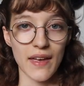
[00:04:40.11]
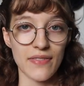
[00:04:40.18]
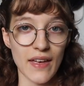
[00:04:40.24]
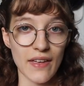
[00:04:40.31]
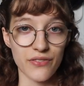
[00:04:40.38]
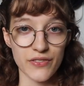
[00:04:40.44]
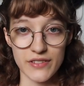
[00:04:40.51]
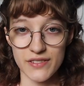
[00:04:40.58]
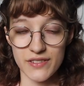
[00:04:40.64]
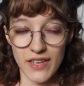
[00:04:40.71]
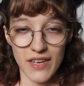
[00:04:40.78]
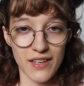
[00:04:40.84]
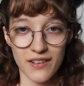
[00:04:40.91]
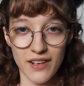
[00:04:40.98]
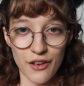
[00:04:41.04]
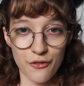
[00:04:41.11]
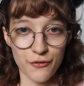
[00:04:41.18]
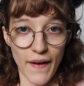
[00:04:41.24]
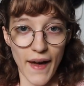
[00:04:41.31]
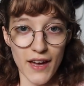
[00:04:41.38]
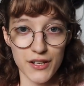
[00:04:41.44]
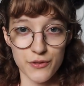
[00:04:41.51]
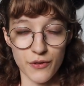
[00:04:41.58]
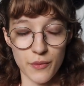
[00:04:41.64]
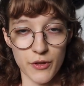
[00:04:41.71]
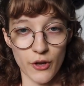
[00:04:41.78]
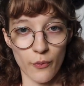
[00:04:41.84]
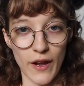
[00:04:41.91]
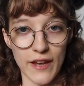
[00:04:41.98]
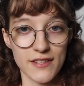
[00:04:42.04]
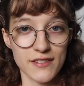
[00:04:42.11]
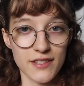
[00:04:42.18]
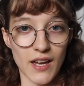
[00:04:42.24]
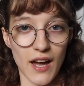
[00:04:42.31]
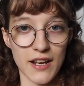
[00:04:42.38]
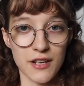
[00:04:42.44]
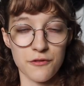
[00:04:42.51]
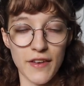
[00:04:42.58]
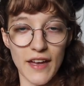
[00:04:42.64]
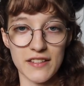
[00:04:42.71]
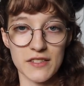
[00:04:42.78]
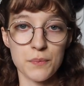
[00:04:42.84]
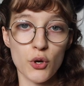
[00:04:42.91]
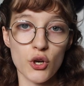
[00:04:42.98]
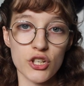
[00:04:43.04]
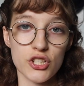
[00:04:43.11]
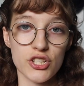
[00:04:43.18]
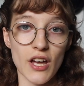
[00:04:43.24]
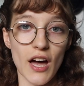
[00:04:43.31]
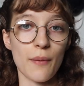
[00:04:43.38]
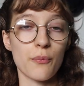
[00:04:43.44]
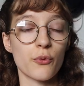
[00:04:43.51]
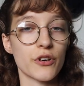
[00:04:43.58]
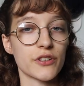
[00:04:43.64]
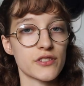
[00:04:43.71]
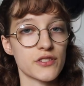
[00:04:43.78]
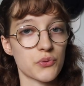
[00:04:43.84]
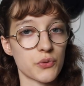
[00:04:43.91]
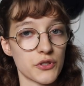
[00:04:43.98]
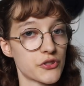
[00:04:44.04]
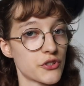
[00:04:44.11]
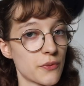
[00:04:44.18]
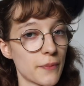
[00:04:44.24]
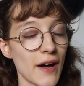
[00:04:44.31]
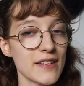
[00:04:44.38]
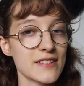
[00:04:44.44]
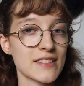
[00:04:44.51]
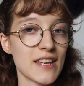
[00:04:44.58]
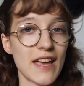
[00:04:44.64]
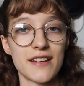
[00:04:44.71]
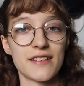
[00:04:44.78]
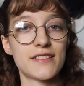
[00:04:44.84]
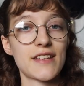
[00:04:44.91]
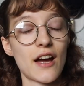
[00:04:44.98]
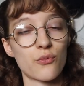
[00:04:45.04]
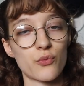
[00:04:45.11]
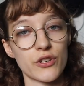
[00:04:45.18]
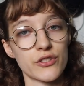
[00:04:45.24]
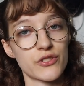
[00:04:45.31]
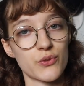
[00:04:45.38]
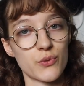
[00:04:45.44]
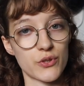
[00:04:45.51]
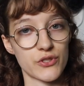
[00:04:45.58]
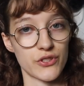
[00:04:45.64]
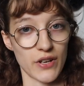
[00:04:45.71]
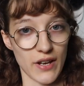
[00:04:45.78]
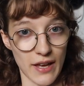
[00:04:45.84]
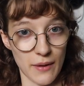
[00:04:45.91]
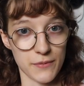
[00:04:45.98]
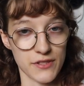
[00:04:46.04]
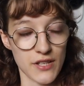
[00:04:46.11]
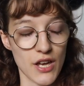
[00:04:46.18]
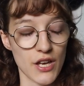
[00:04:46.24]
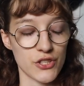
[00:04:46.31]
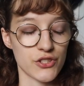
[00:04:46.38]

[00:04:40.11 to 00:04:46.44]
and then the skin and fat from your waist kind of gets pushed upwards towards your bust and downwards towards your hips.